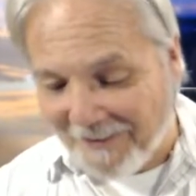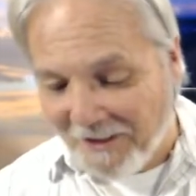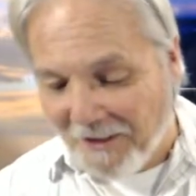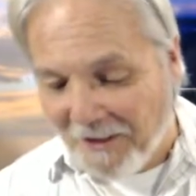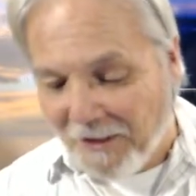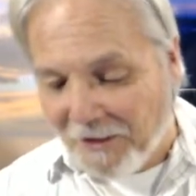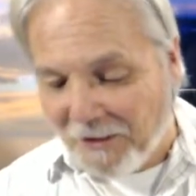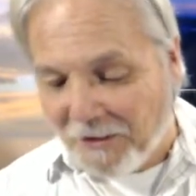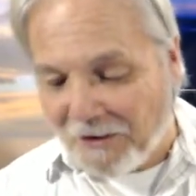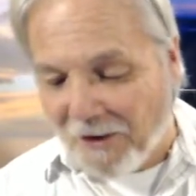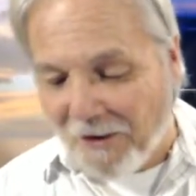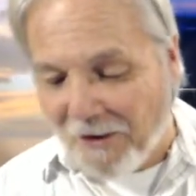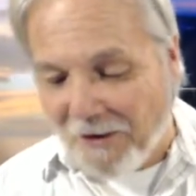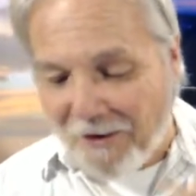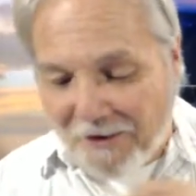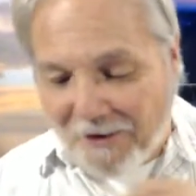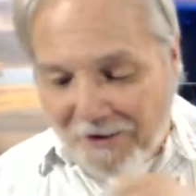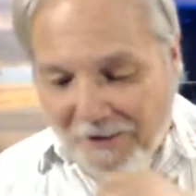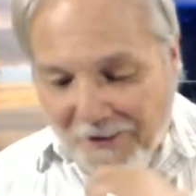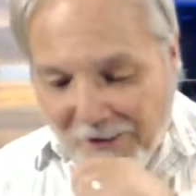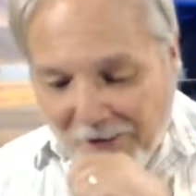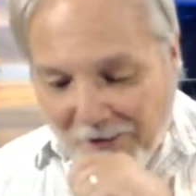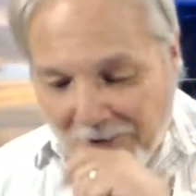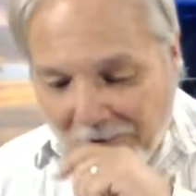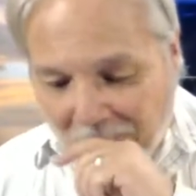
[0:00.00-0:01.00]
So
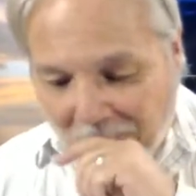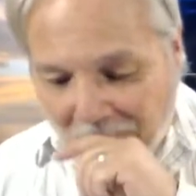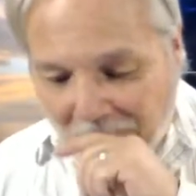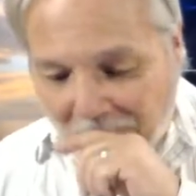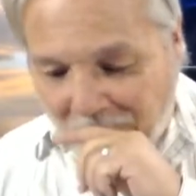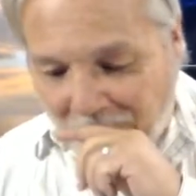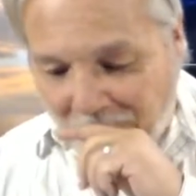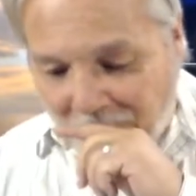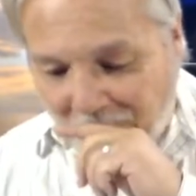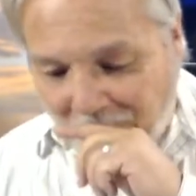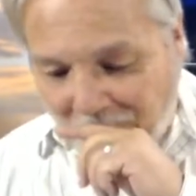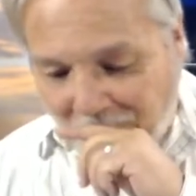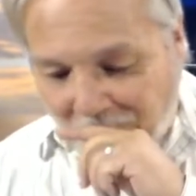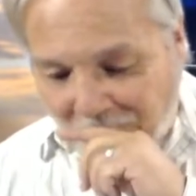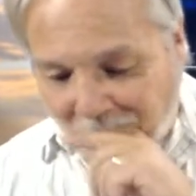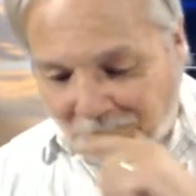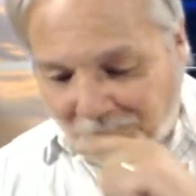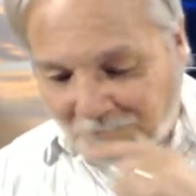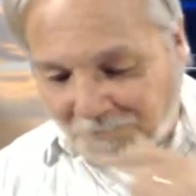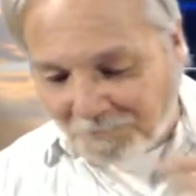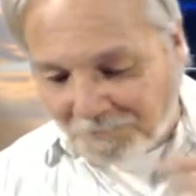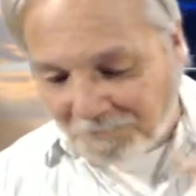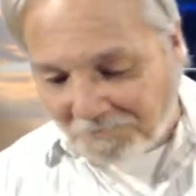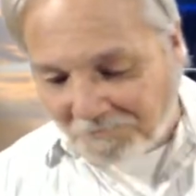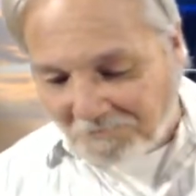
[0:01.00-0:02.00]
go
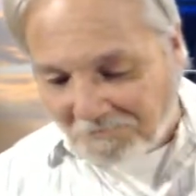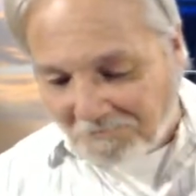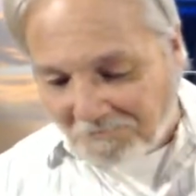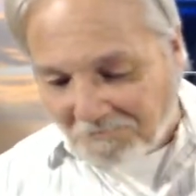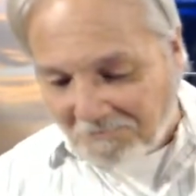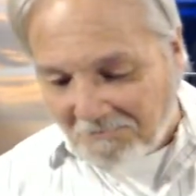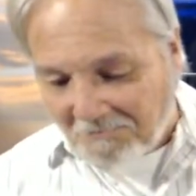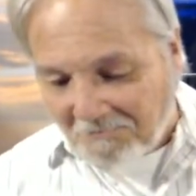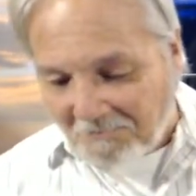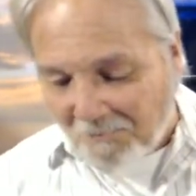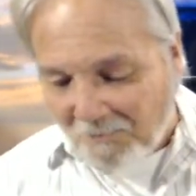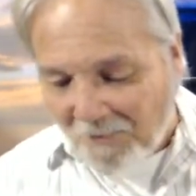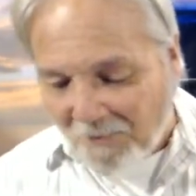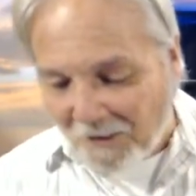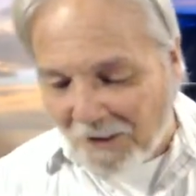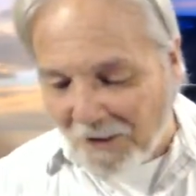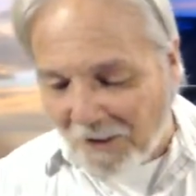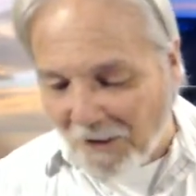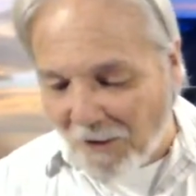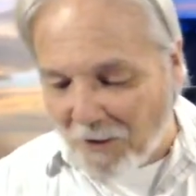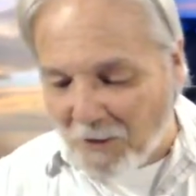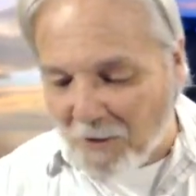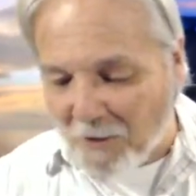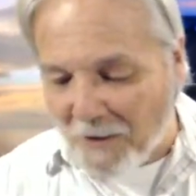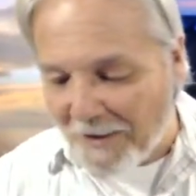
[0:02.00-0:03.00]

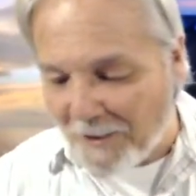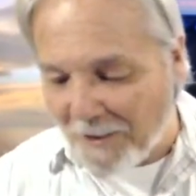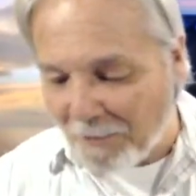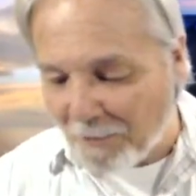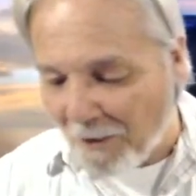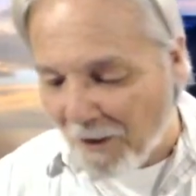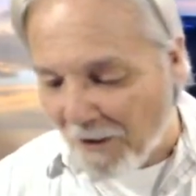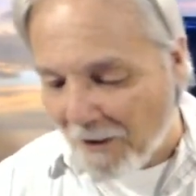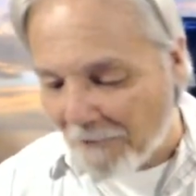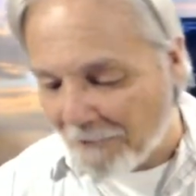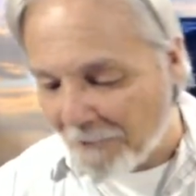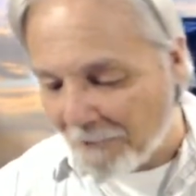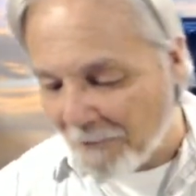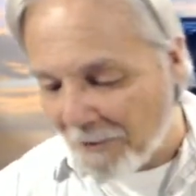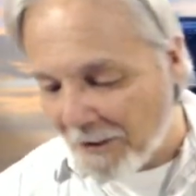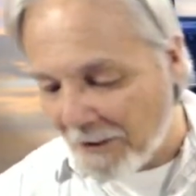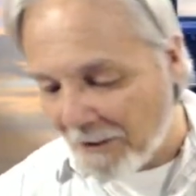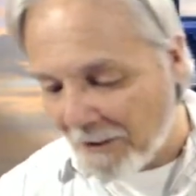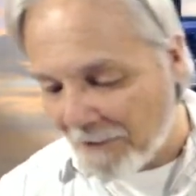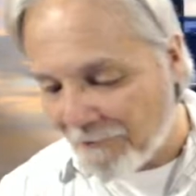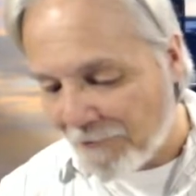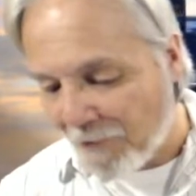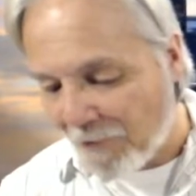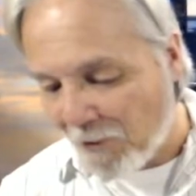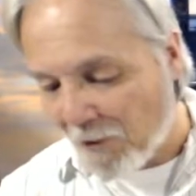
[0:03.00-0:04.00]
away, depart from here,
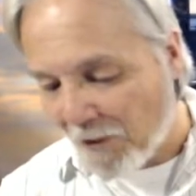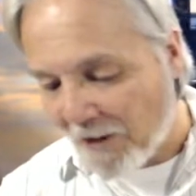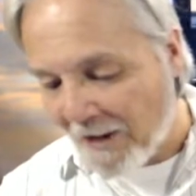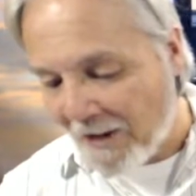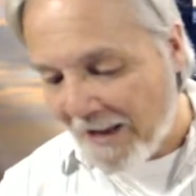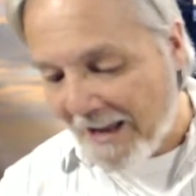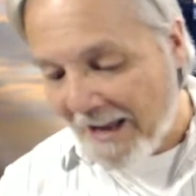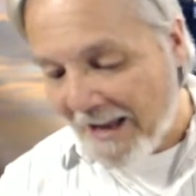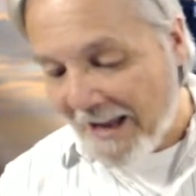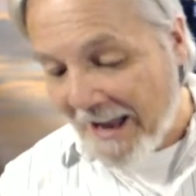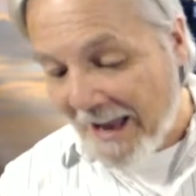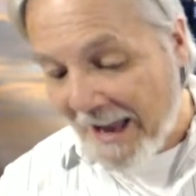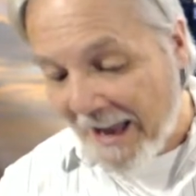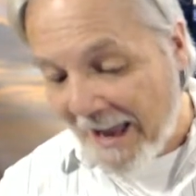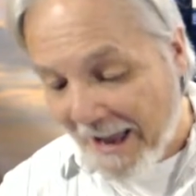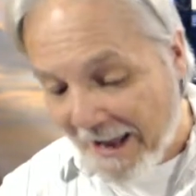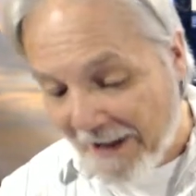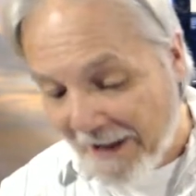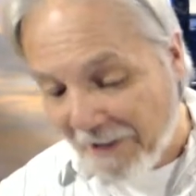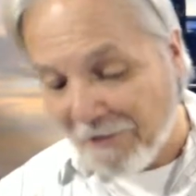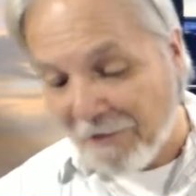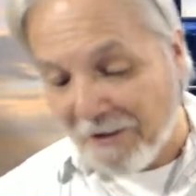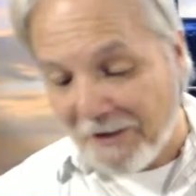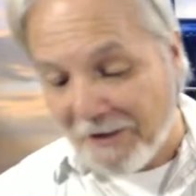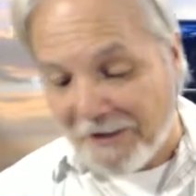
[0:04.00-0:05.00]
for
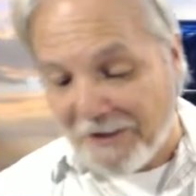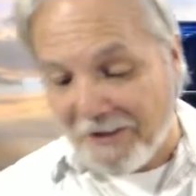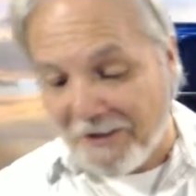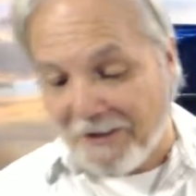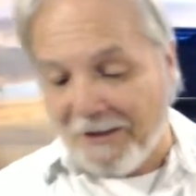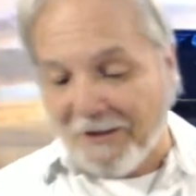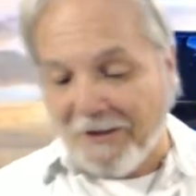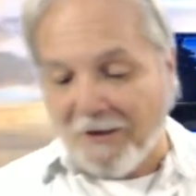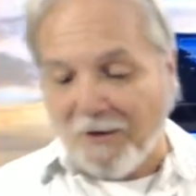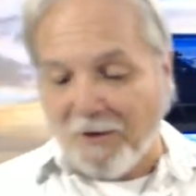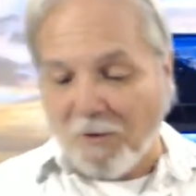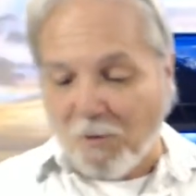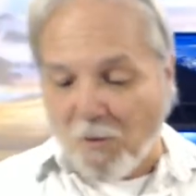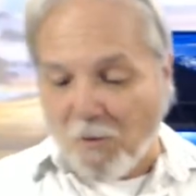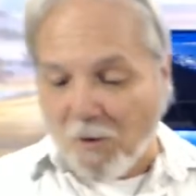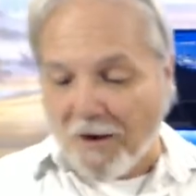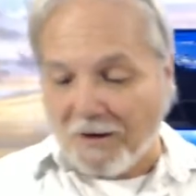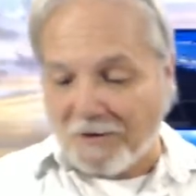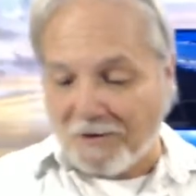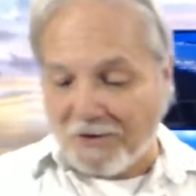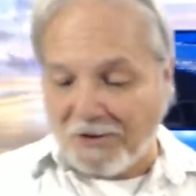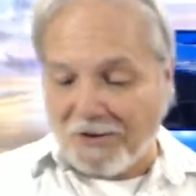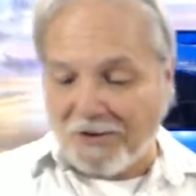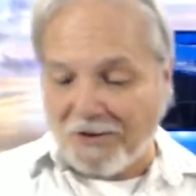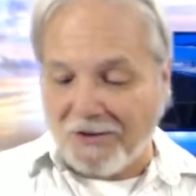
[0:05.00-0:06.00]
Herod
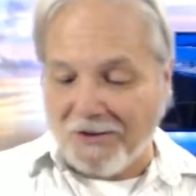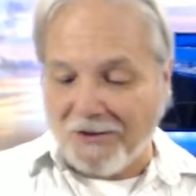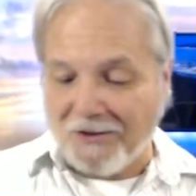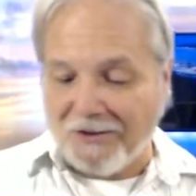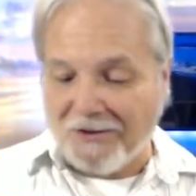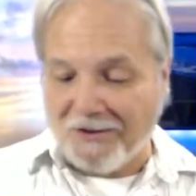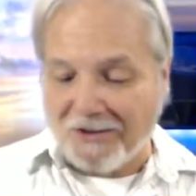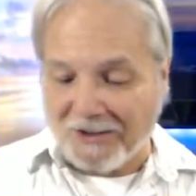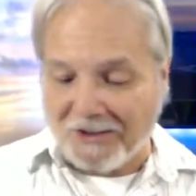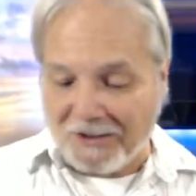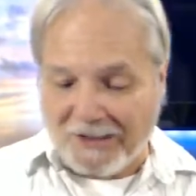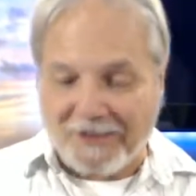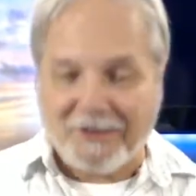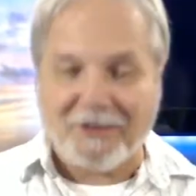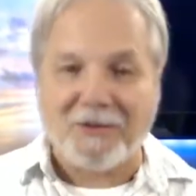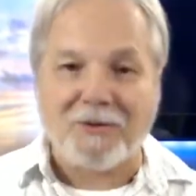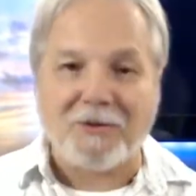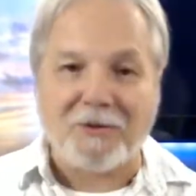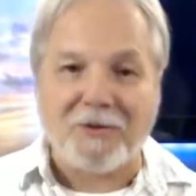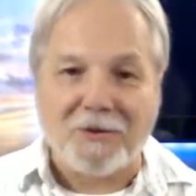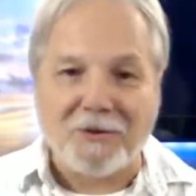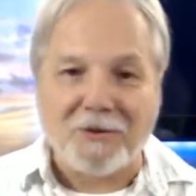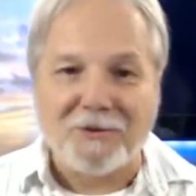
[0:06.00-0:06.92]
wants to kill you.